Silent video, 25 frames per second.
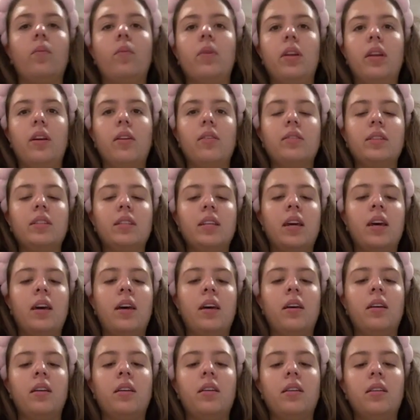
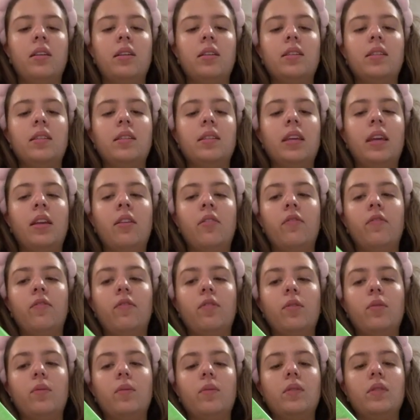Winelda Skin
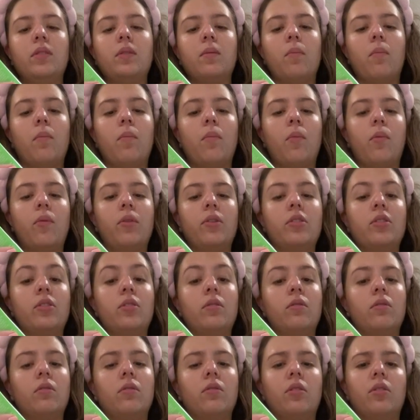Foods
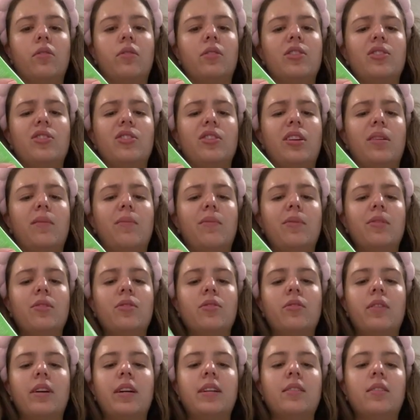Nourishing
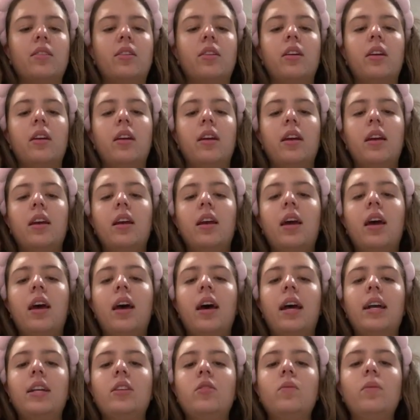Moisturizer.
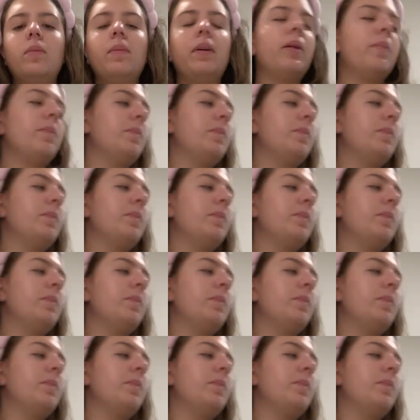I do about a